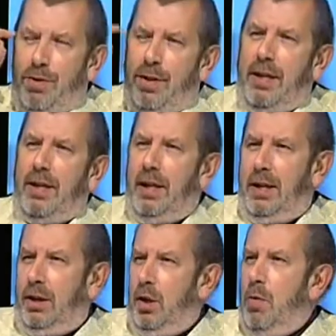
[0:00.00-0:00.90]
you were
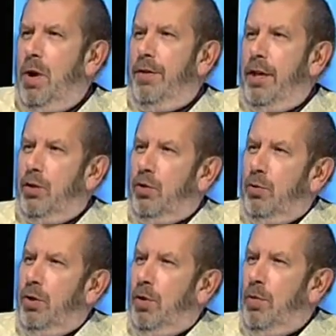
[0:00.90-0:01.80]
thinking you are
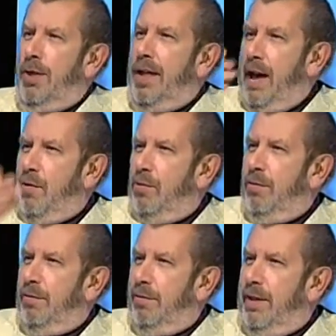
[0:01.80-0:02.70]
this or you are that
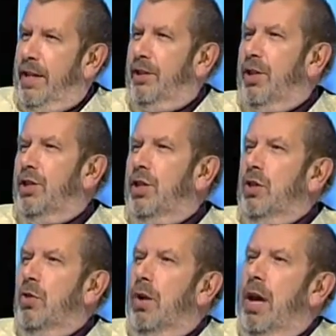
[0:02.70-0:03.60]
or, or there's this
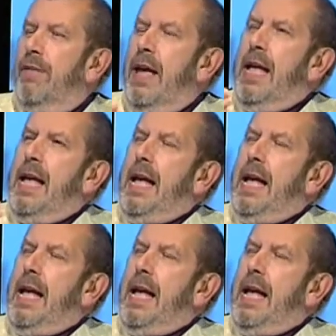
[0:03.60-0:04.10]
in your yeah. life.